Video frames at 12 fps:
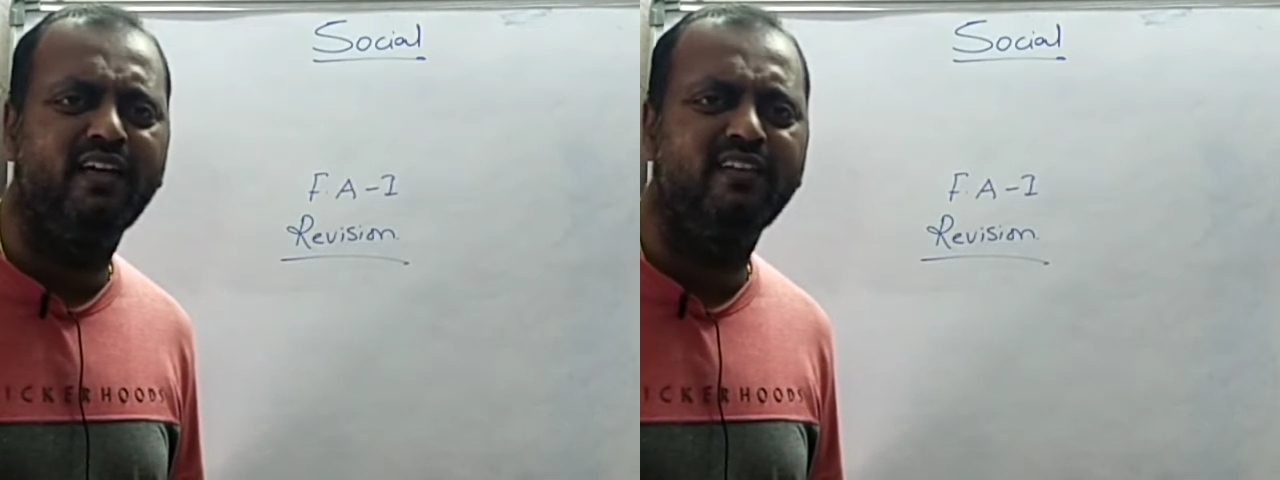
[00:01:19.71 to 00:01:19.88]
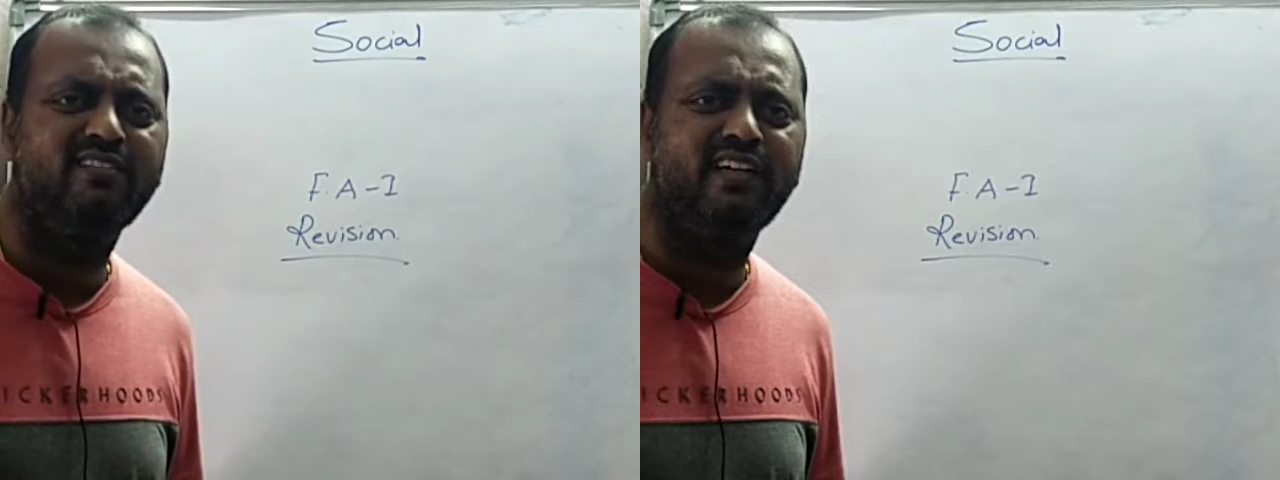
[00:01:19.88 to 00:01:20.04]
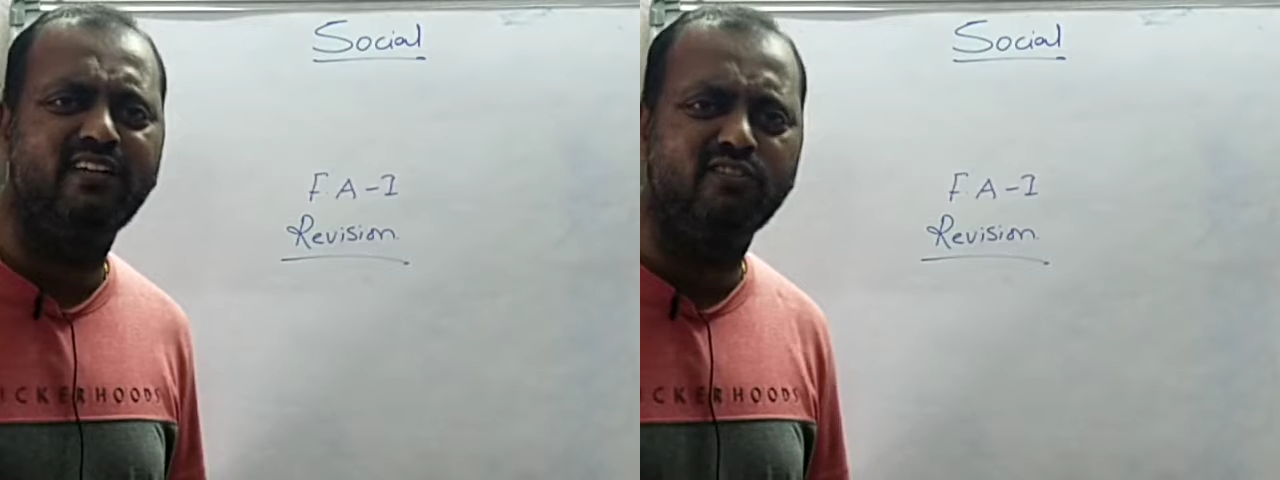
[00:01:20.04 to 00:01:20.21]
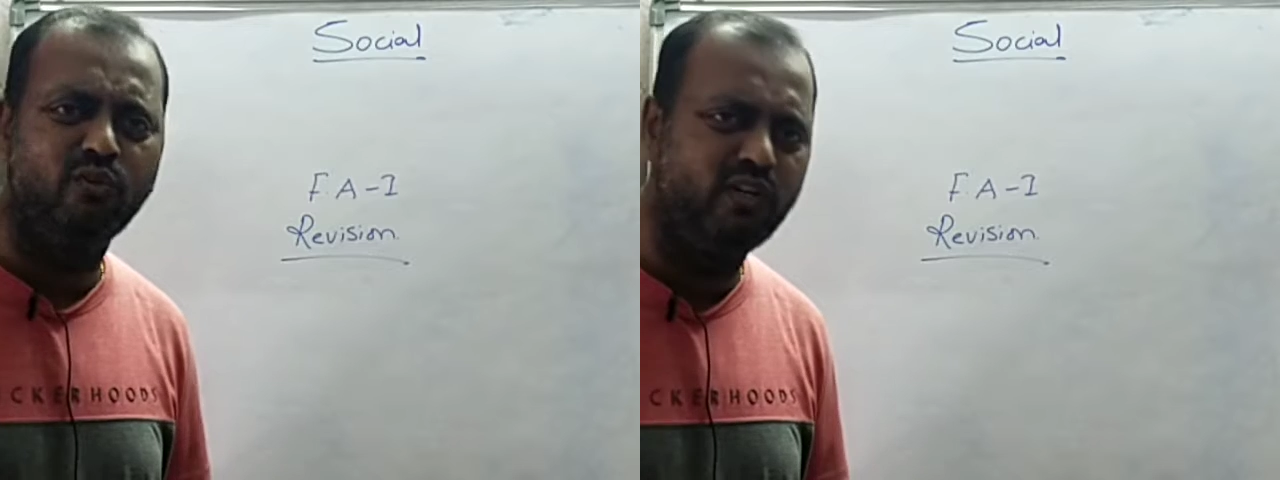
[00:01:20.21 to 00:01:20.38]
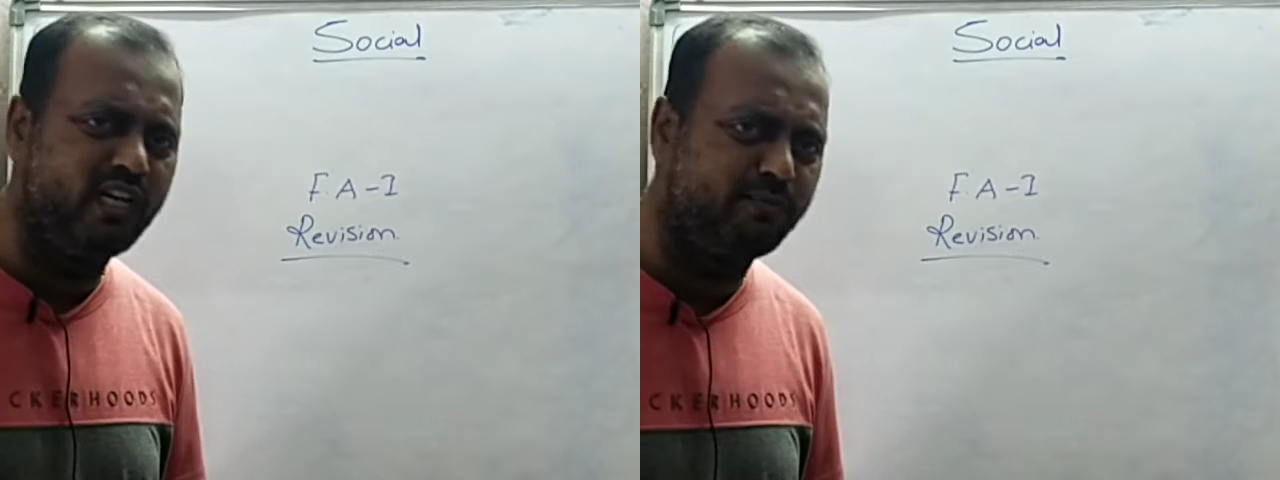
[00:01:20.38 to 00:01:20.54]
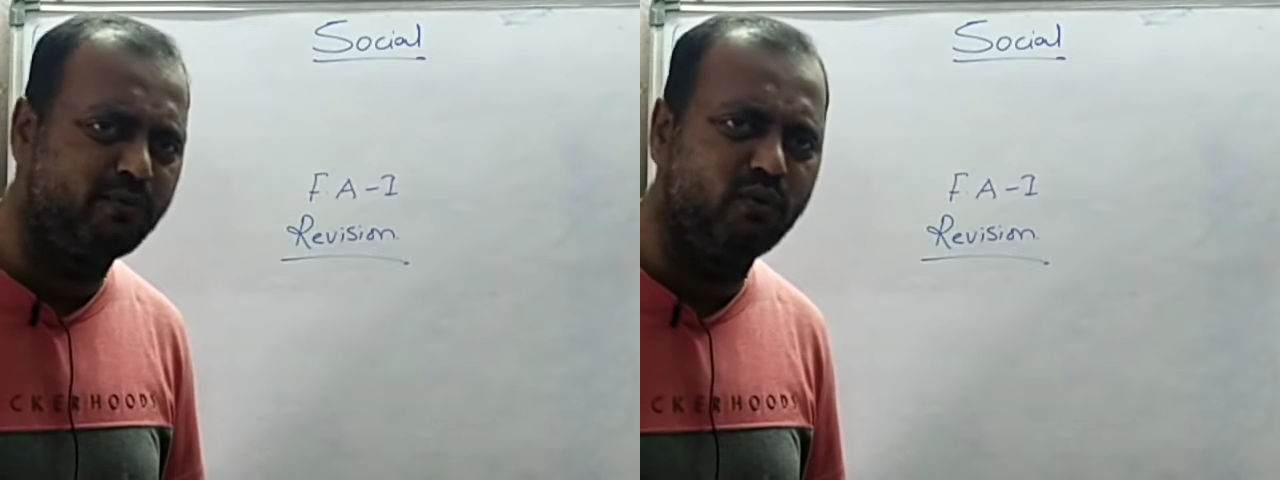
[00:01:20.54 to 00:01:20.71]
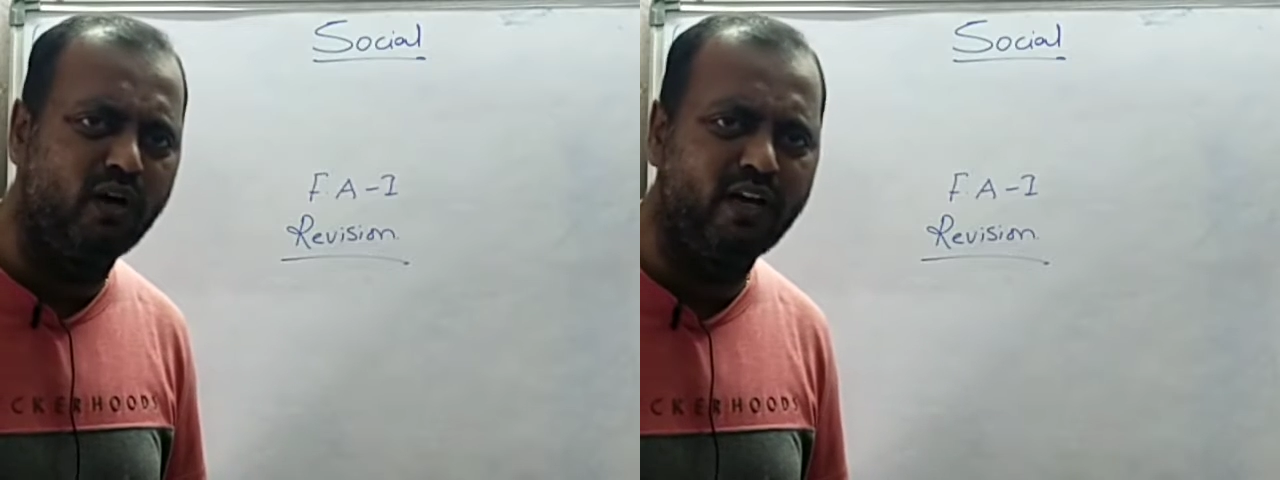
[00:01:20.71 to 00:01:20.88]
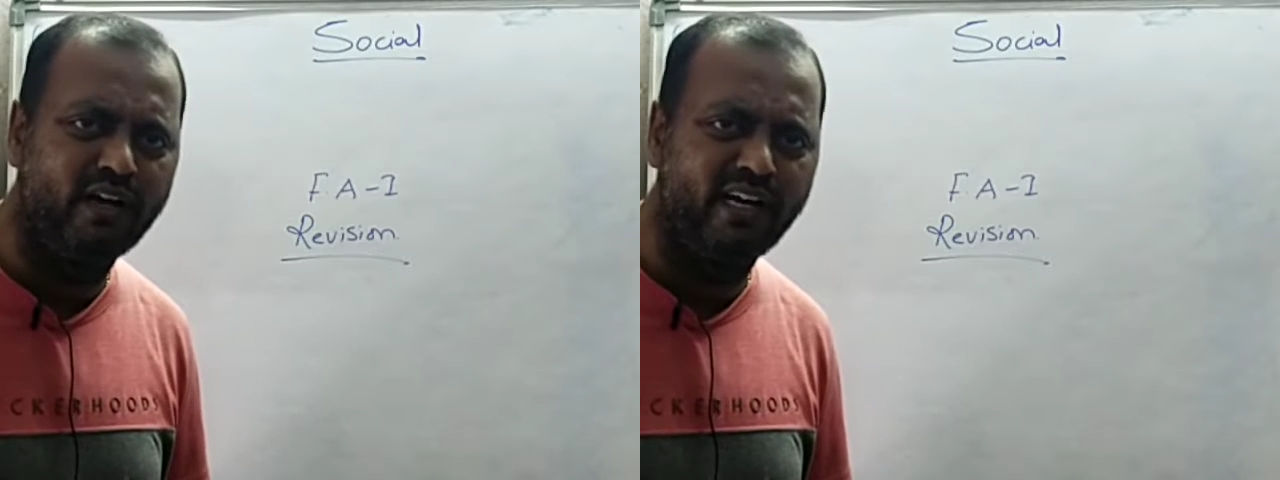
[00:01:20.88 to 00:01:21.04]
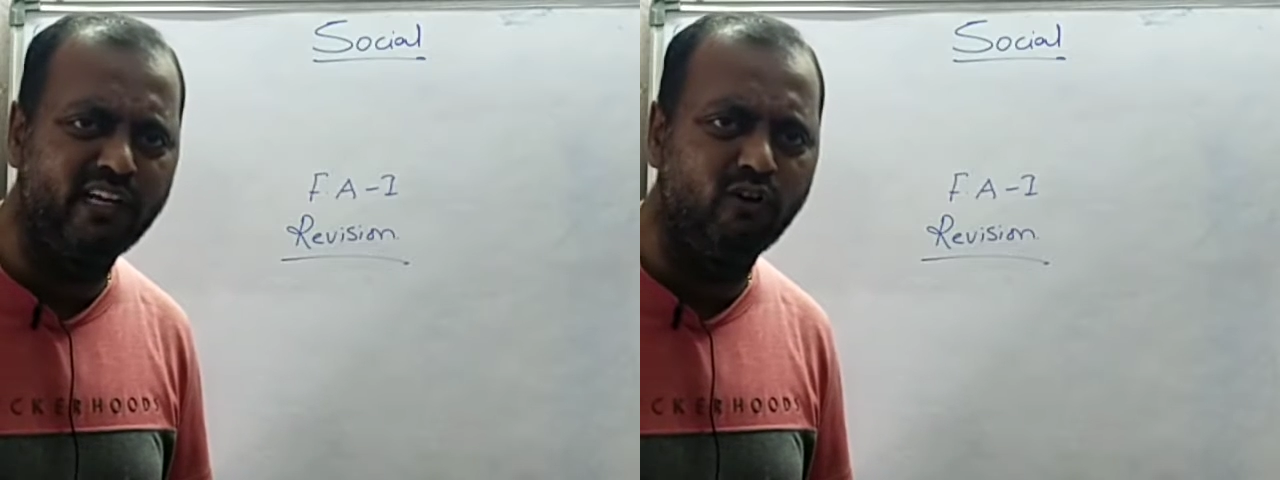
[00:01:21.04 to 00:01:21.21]
extends only up to
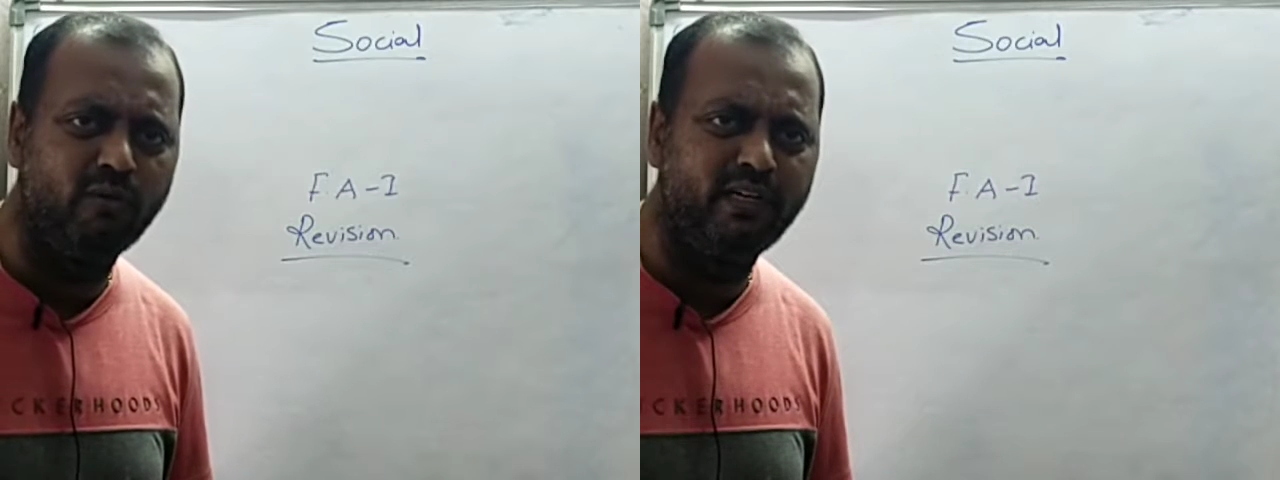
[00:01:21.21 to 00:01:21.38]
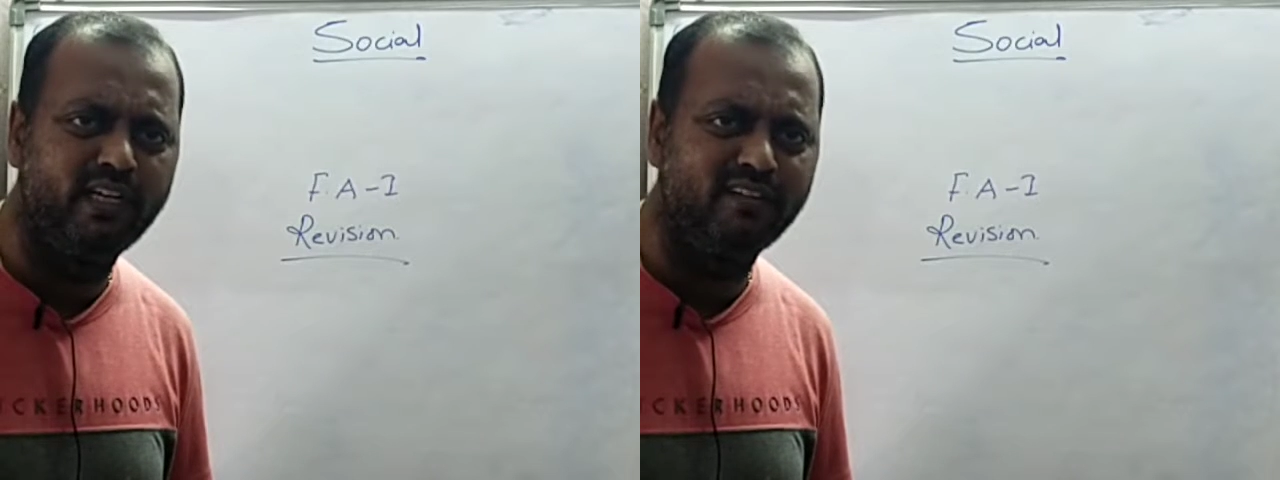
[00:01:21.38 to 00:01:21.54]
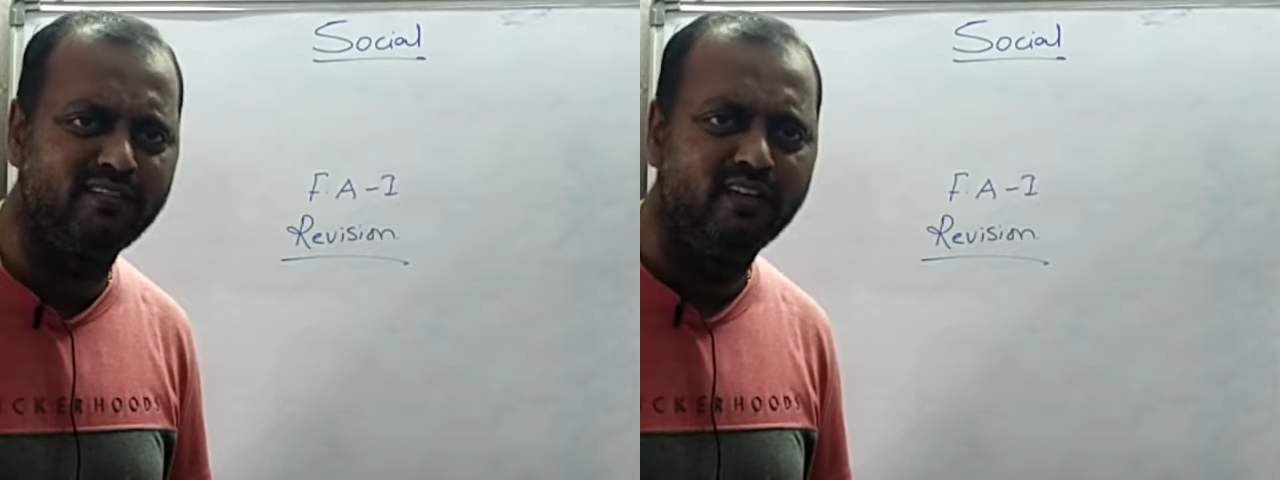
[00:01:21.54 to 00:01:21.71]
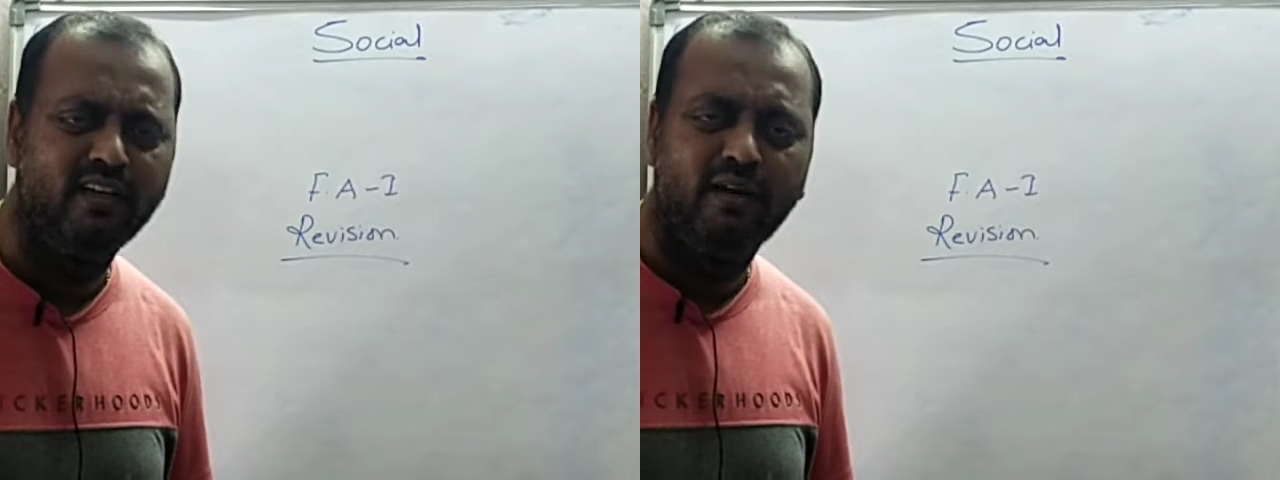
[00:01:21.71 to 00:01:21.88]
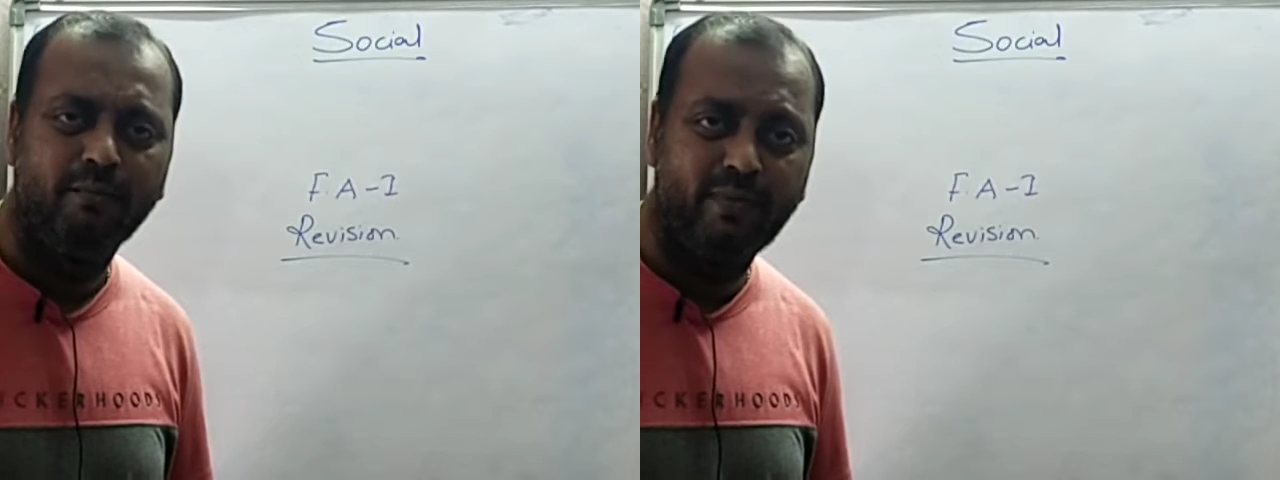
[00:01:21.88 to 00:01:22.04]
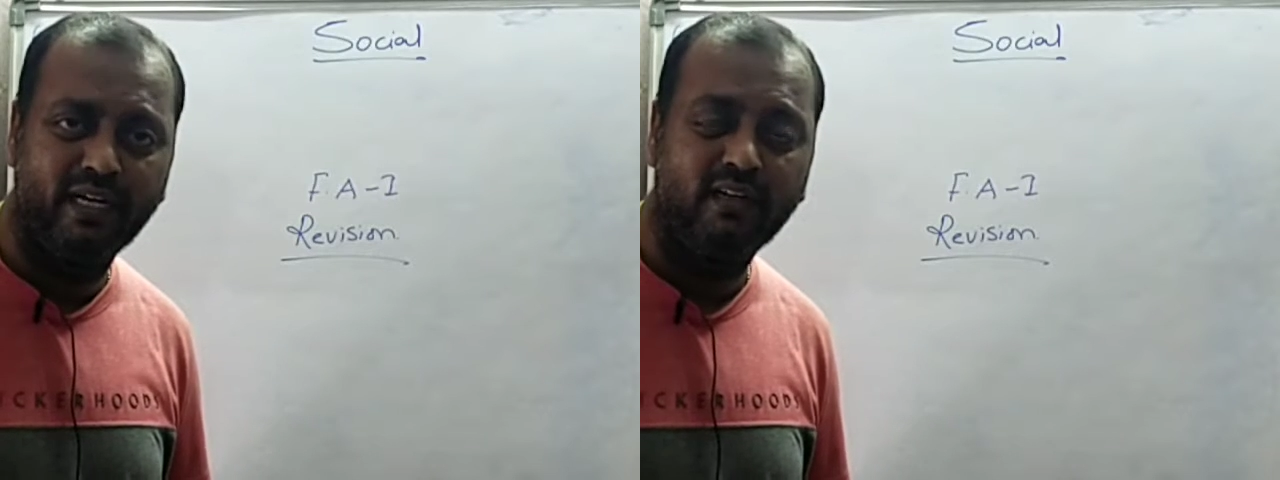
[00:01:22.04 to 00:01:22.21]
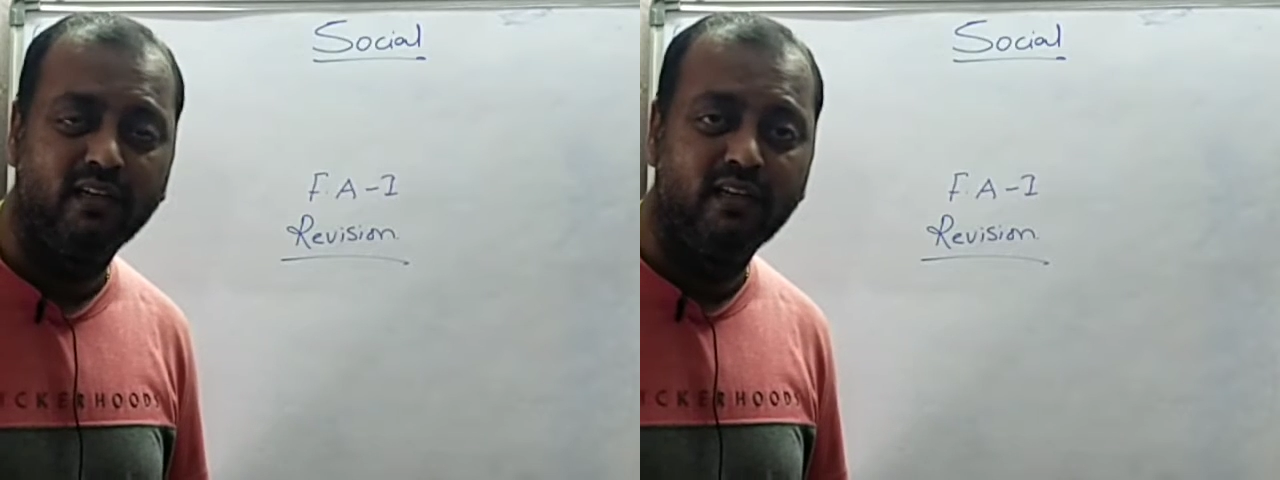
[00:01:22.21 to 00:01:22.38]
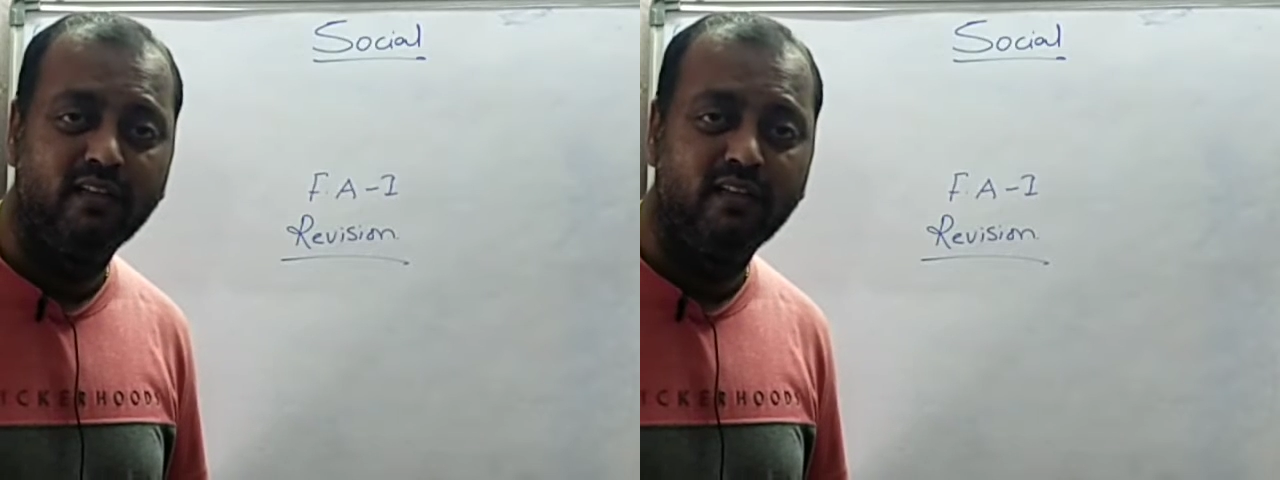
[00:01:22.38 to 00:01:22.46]
100 kilometers but